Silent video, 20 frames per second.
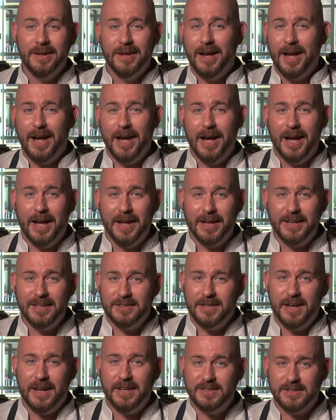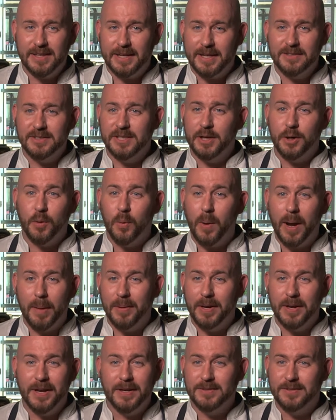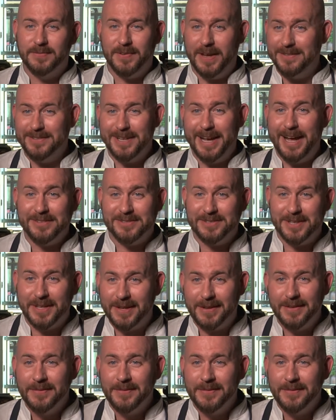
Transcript: Uh, it's like a secret weapon. It's fantastic.